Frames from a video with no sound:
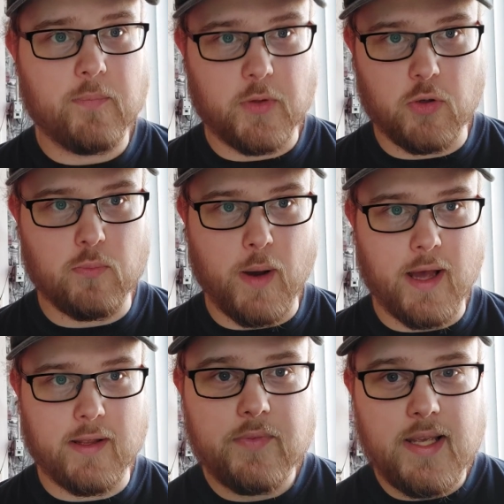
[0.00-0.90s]

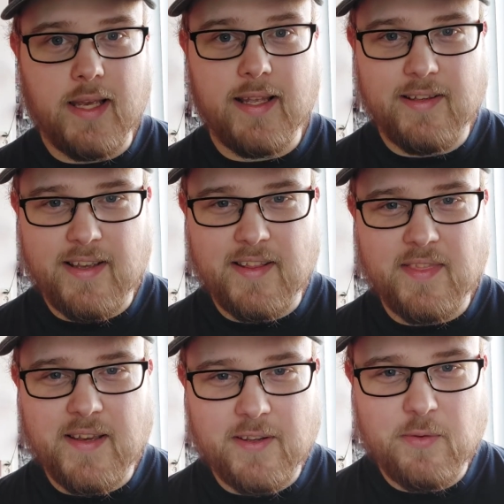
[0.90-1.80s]
Goodbye. And at
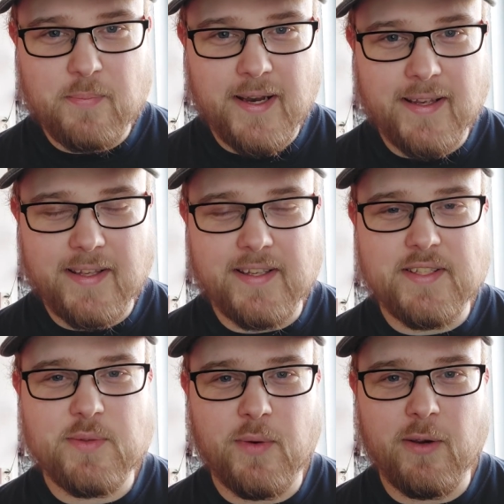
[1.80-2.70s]
that goodbye
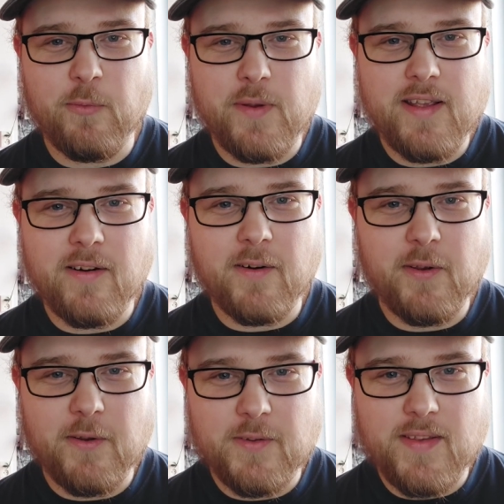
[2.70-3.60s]
is where we are
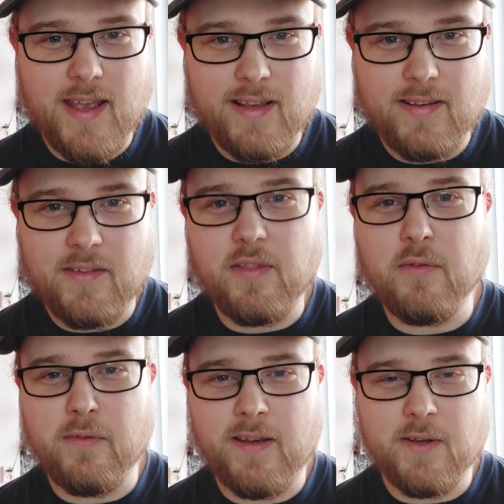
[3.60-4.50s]
going to end the
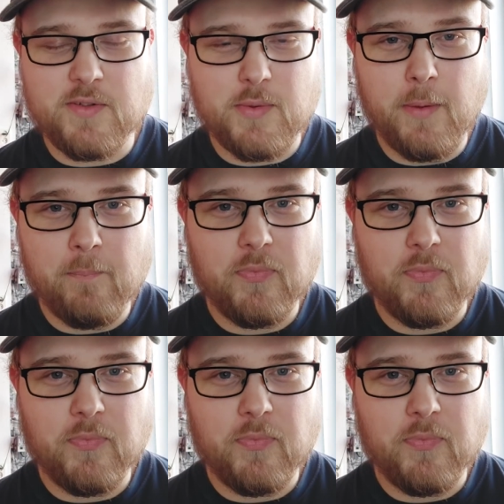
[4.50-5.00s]
video as well.